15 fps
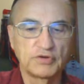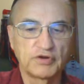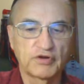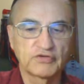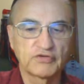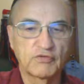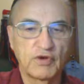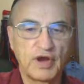And
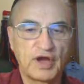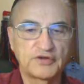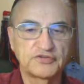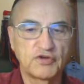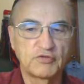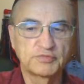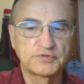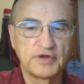there's
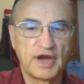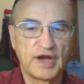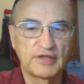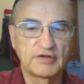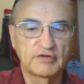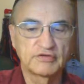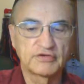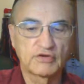ground troops
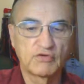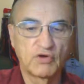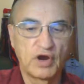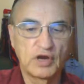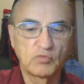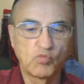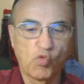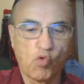now. There's a
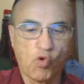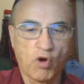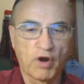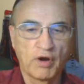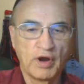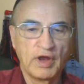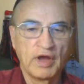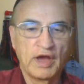great
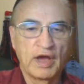war